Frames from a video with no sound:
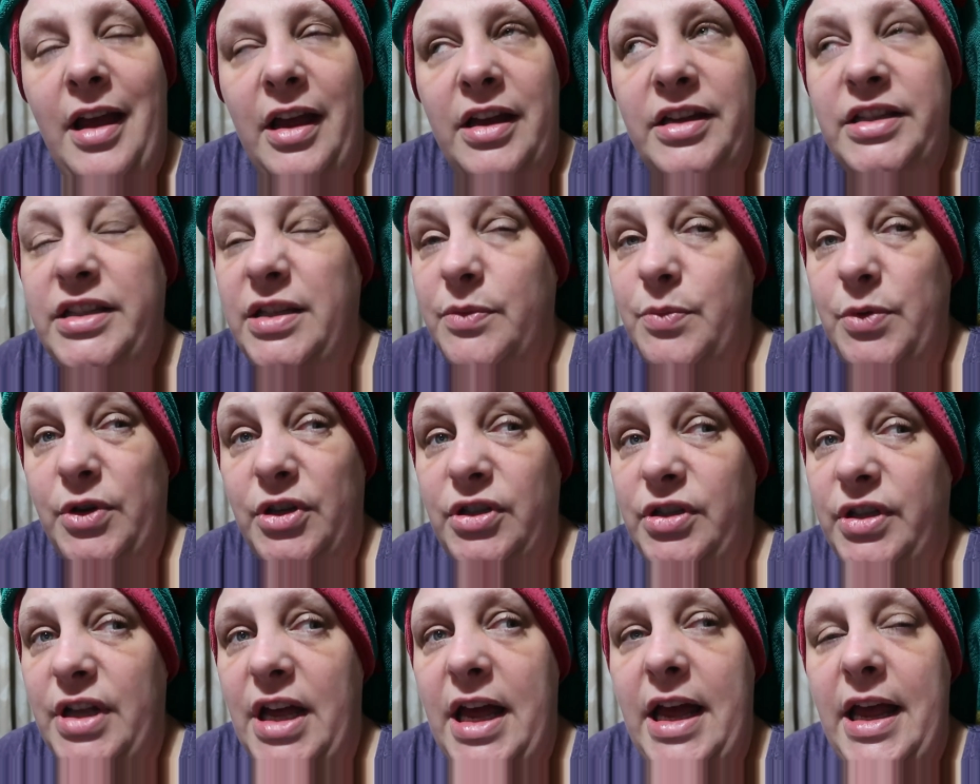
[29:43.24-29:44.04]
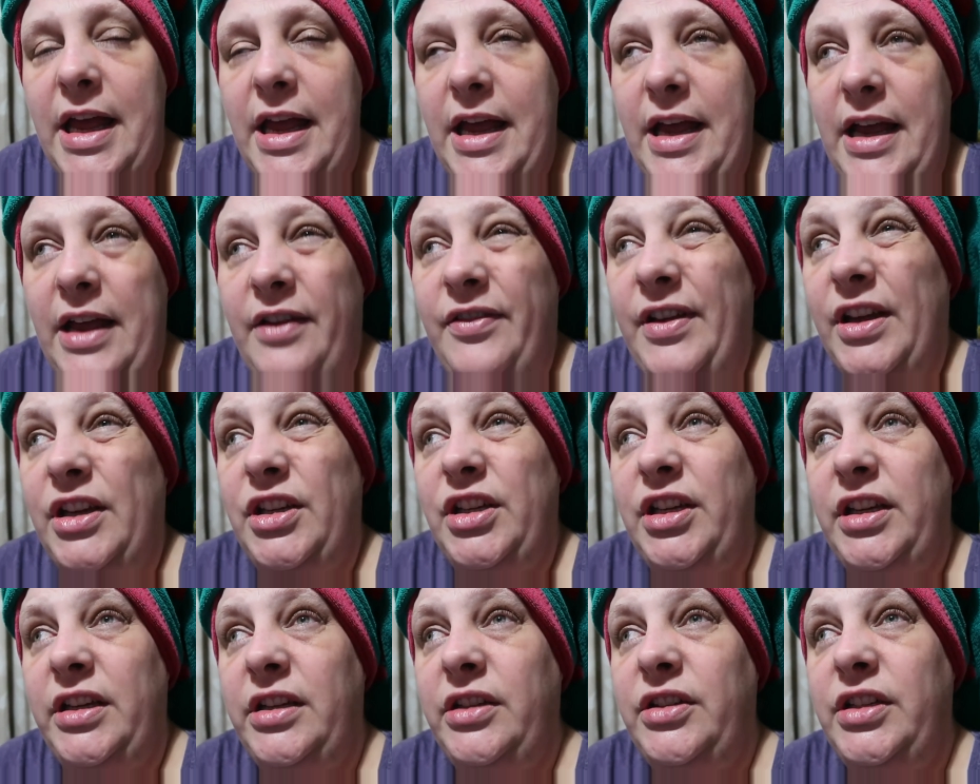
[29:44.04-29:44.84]
She didn't want to do that. In fact,
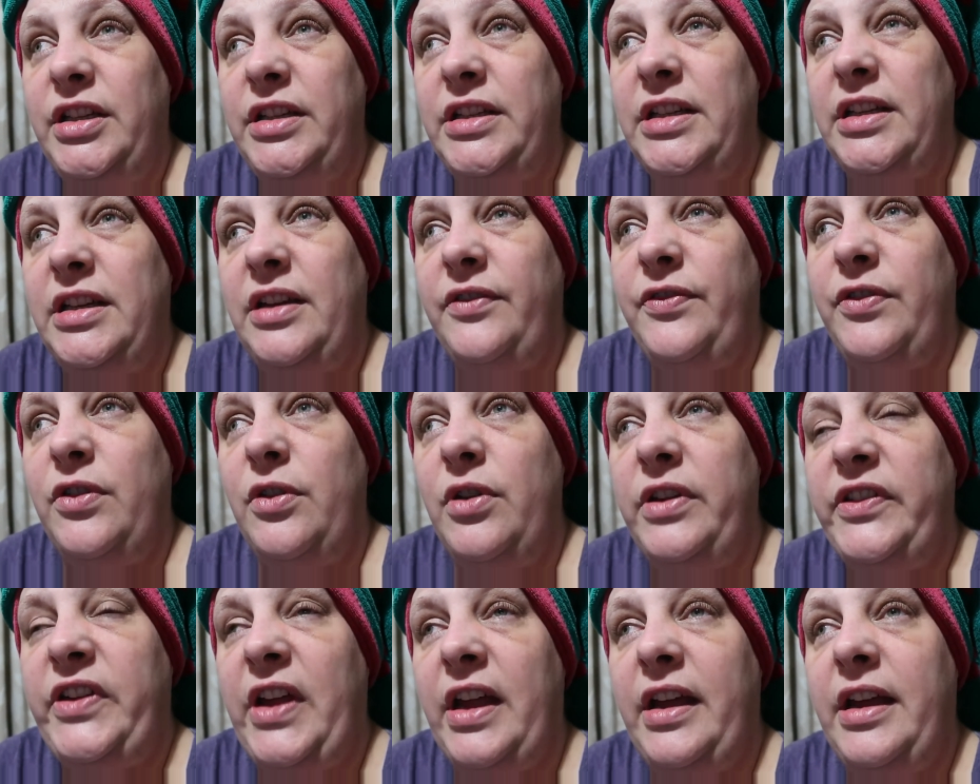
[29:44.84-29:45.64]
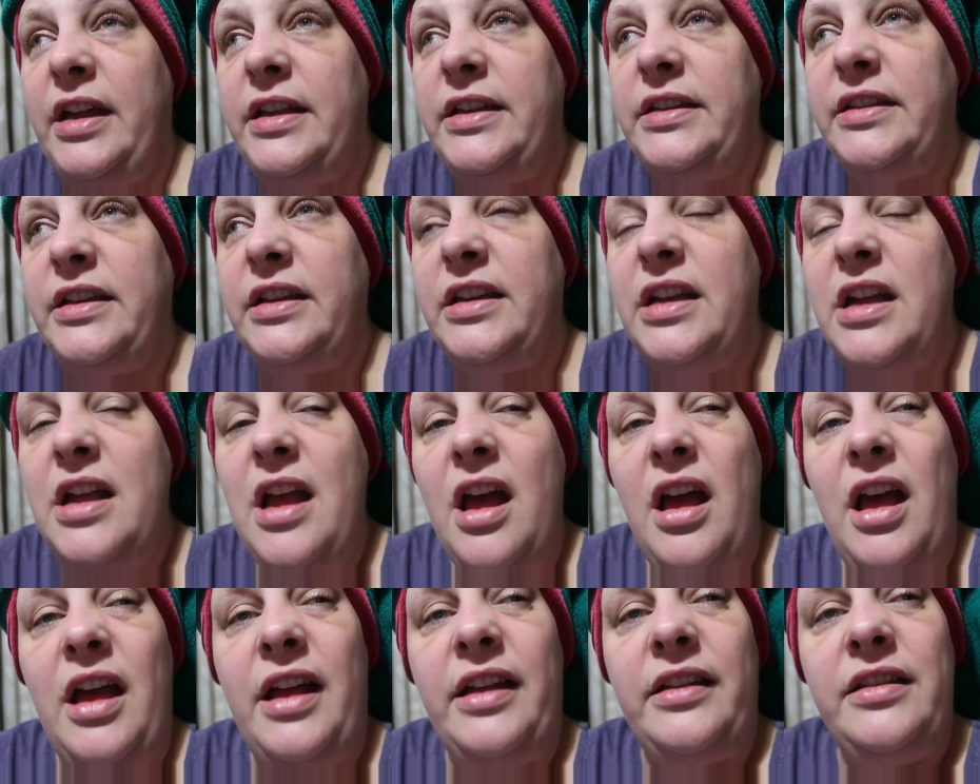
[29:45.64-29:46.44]
she, she did it for a second and said,
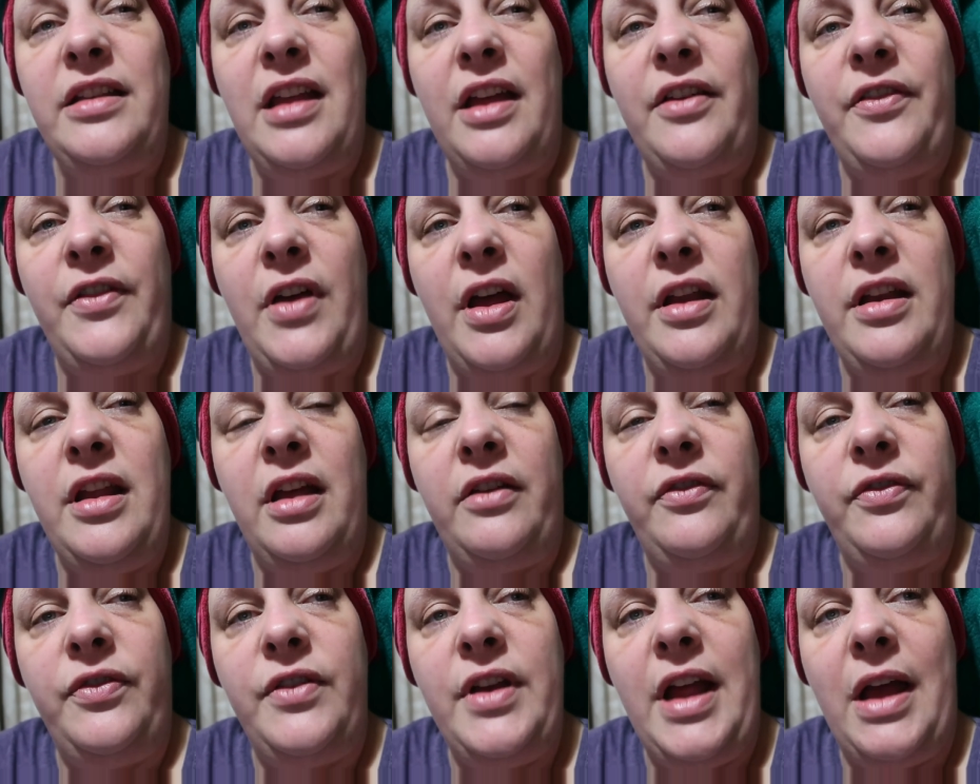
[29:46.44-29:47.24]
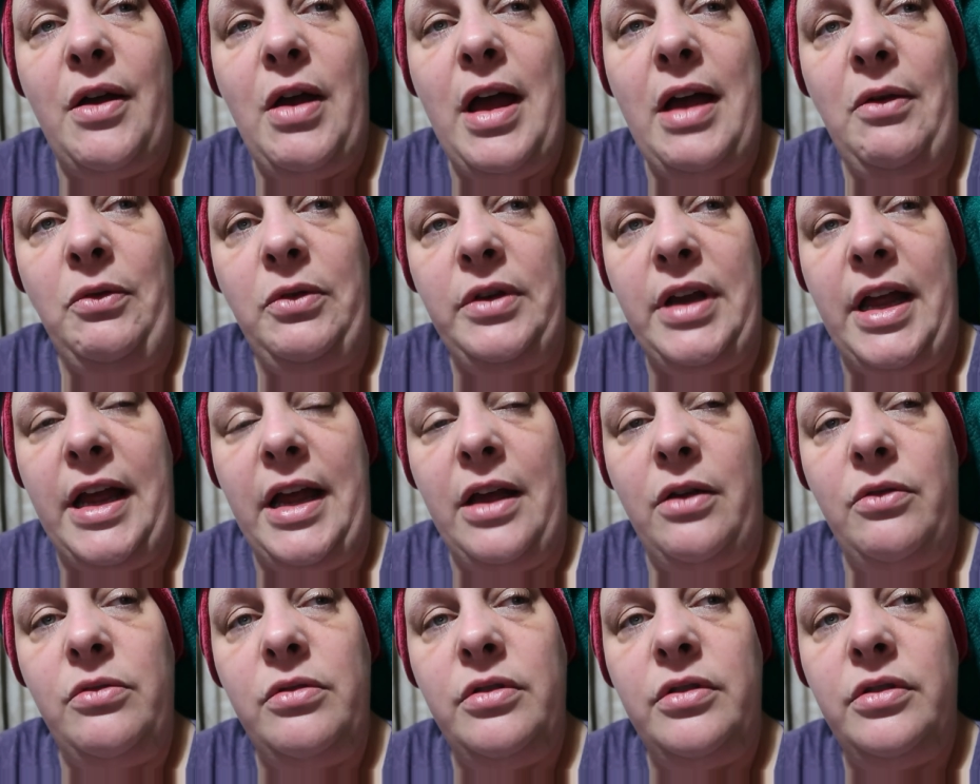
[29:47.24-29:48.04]
enough, enough now, out
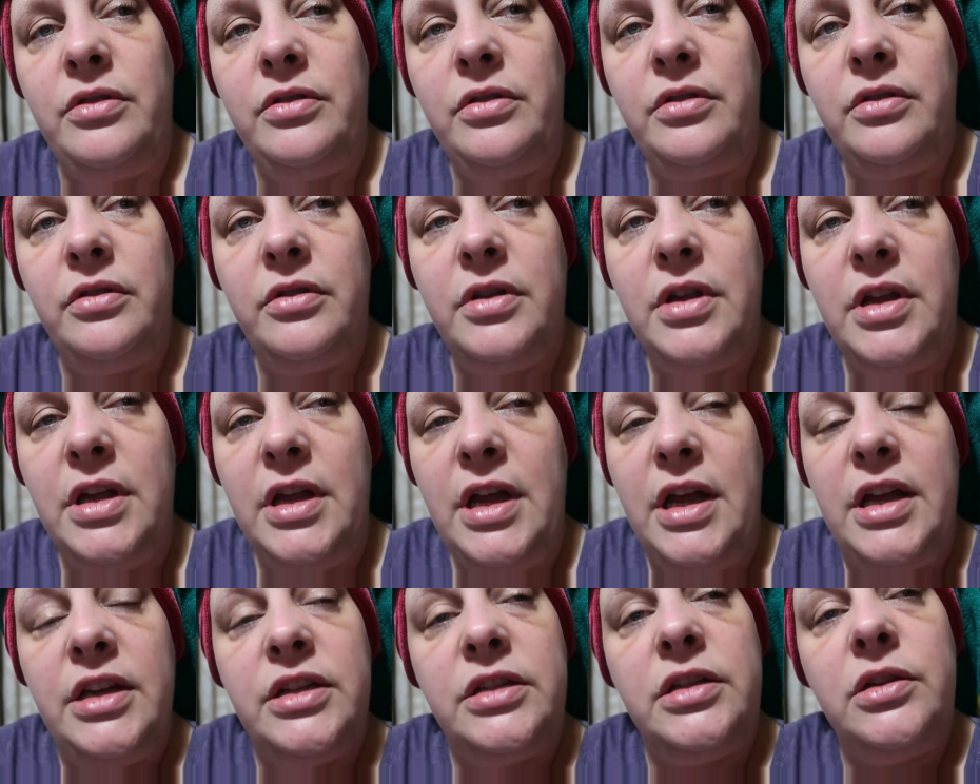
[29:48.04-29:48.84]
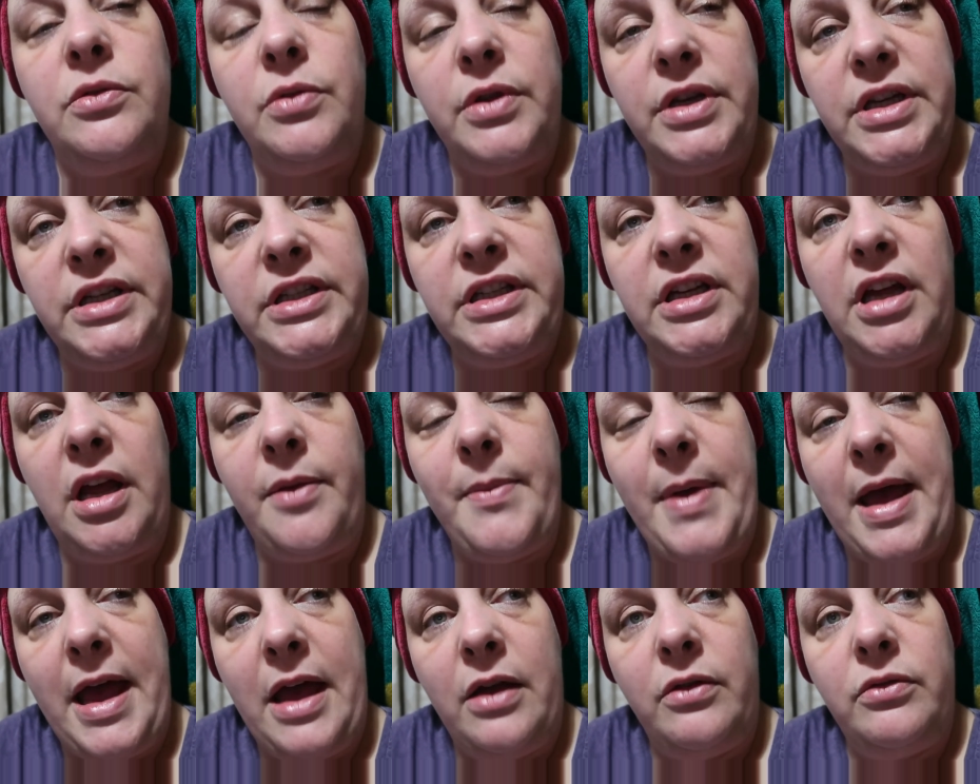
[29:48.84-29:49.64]
now. She wanted to
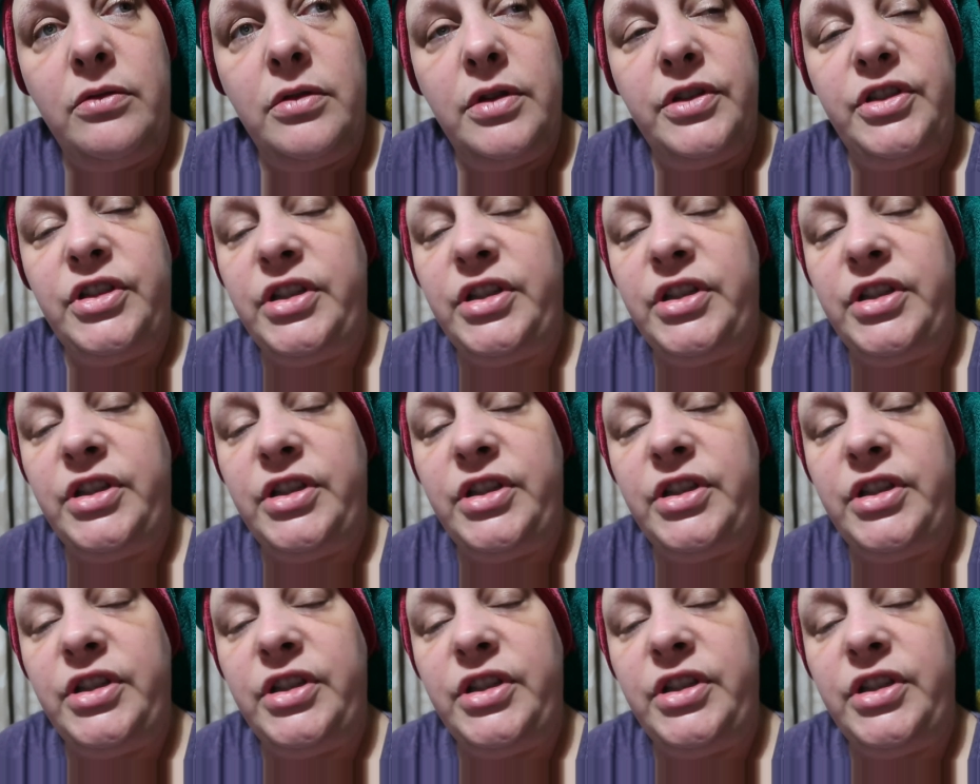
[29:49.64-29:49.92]
come out.